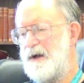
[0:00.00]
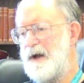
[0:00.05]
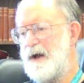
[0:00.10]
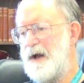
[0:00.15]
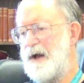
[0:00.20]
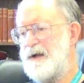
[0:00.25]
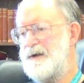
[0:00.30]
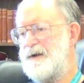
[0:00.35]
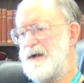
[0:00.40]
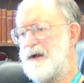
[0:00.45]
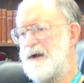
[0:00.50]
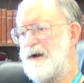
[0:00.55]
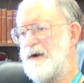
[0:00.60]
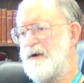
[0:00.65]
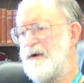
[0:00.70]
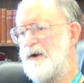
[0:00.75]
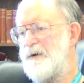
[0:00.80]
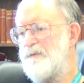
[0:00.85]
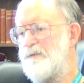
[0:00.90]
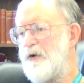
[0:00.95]
and that
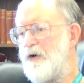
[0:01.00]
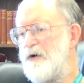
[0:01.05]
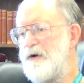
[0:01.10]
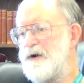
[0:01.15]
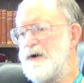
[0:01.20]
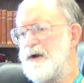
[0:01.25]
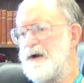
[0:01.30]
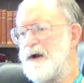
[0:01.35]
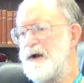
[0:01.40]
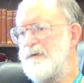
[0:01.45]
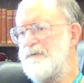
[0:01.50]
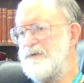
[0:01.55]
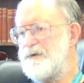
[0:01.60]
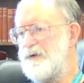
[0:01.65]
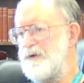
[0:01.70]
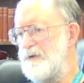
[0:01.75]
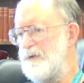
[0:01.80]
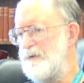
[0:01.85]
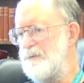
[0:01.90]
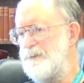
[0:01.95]
are important enough
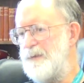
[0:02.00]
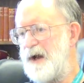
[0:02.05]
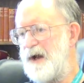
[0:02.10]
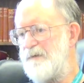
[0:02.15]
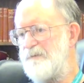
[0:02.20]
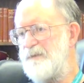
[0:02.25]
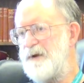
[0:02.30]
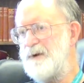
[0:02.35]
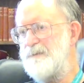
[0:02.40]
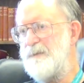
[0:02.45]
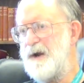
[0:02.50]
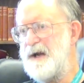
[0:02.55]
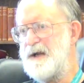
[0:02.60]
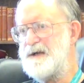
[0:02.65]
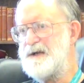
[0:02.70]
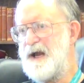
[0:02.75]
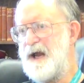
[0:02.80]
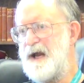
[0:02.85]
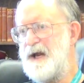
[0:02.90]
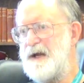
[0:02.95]
to have been
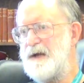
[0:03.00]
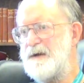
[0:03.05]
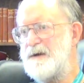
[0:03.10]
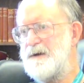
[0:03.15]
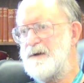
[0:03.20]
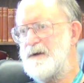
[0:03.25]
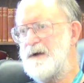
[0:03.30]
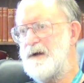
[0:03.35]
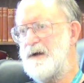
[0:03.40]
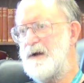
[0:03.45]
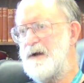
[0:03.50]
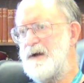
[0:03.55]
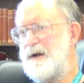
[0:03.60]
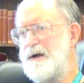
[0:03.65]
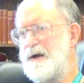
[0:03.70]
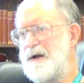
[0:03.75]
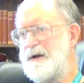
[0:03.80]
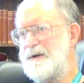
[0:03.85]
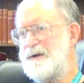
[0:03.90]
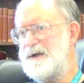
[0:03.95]
maintained
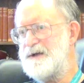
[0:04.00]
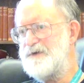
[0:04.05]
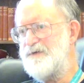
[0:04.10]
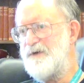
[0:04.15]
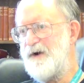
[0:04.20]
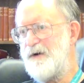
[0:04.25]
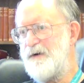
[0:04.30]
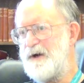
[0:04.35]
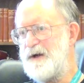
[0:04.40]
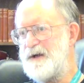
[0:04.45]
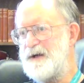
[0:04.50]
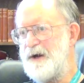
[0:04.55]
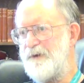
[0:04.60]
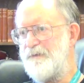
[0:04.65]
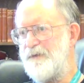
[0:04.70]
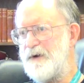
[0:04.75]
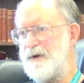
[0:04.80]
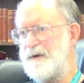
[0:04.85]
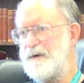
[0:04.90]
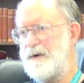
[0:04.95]
in these very
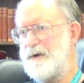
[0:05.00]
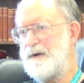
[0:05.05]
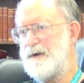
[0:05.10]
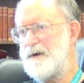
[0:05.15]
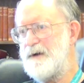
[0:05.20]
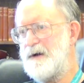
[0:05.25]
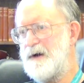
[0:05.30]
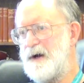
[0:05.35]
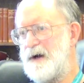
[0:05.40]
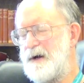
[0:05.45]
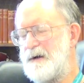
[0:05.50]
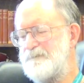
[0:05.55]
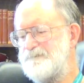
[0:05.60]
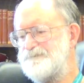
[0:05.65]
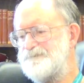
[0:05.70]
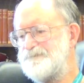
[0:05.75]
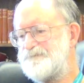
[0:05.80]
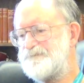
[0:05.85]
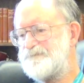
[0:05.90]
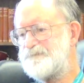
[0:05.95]
different
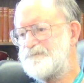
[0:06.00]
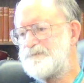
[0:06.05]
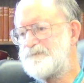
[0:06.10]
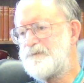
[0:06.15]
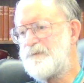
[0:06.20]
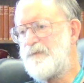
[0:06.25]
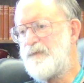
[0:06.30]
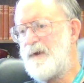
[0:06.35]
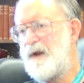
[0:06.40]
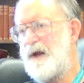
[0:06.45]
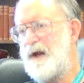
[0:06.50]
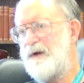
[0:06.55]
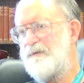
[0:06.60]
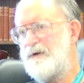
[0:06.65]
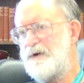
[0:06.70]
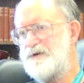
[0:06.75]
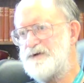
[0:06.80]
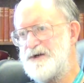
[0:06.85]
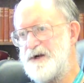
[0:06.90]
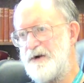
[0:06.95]
um,
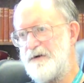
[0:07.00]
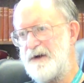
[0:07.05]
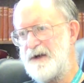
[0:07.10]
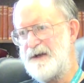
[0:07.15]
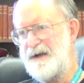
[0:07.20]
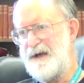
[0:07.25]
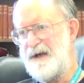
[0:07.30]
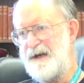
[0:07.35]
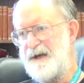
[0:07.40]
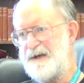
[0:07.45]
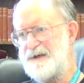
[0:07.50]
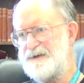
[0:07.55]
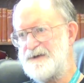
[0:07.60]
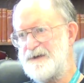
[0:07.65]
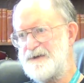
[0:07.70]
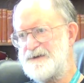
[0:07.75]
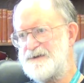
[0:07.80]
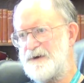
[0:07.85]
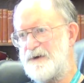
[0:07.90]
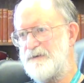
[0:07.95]
evolutionary
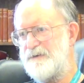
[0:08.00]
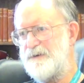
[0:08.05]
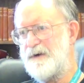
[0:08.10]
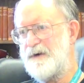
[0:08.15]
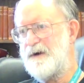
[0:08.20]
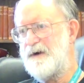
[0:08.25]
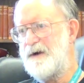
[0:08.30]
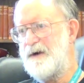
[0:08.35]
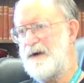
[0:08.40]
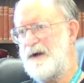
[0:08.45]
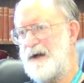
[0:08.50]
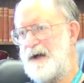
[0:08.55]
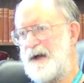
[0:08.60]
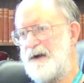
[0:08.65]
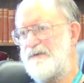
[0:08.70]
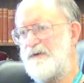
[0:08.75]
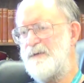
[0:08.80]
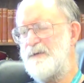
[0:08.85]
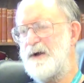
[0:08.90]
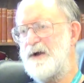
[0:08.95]
lineages over
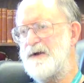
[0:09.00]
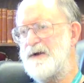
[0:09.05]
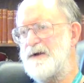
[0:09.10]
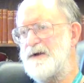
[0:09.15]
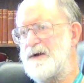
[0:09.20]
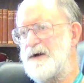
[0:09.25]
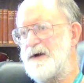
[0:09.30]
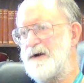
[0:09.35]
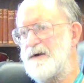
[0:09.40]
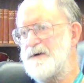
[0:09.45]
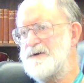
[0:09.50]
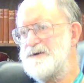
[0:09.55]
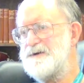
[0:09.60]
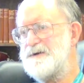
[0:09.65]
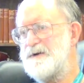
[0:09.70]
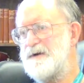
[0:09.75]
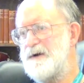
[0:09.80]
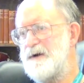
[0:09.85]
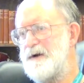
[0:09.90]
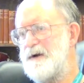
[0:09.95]
half a billion years.
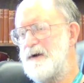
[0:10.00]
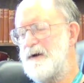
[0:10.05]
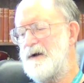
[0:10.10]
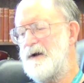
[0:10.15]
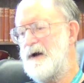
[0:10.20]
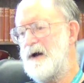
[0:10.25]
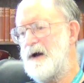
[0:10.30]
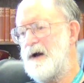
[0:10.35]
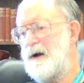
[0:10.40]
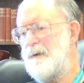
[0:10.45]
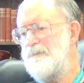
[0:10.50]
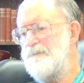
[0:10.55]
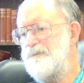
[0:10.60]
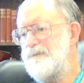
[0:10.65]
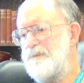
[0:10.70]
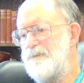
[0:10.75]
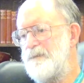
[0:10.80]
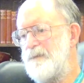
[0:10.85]
Um,